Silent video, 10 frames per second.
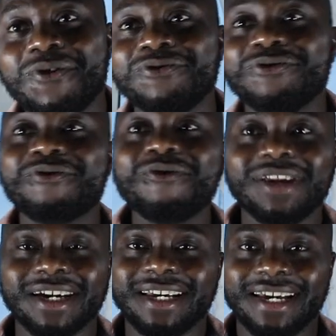you
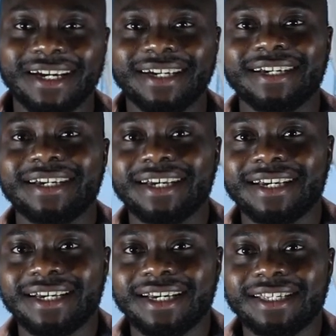call her,
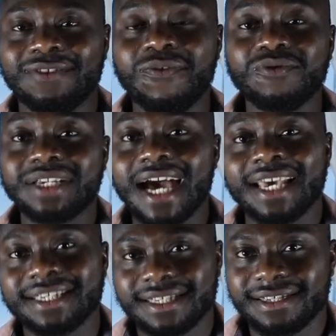the phone
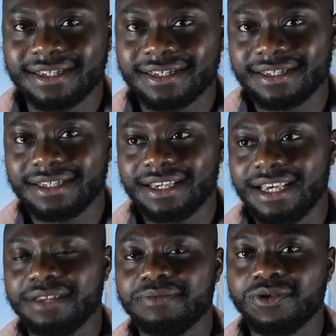dies
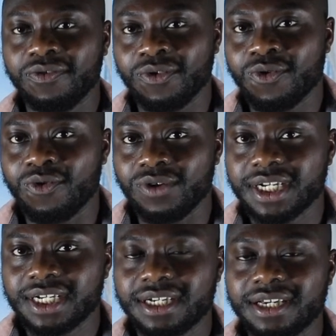in the middle of the call.
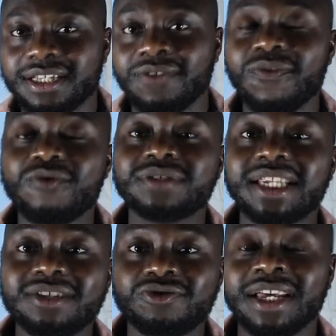The phone's
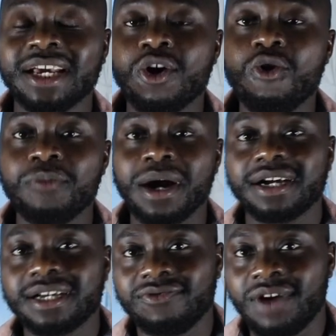literally in coma
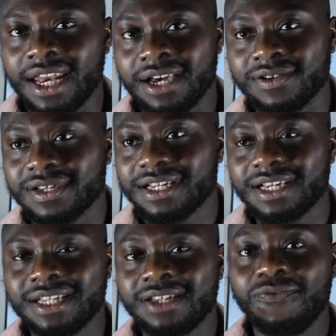right now.
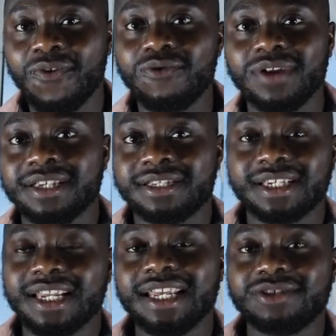The phone
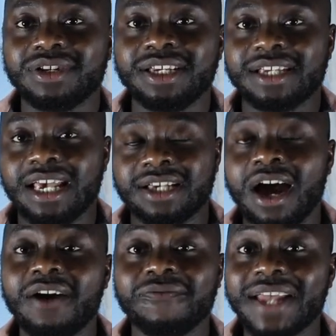is literally, it's
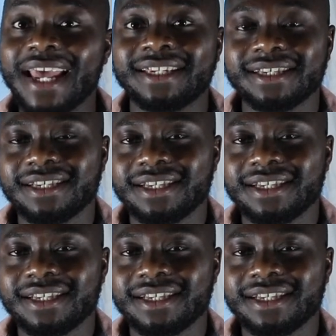half dead.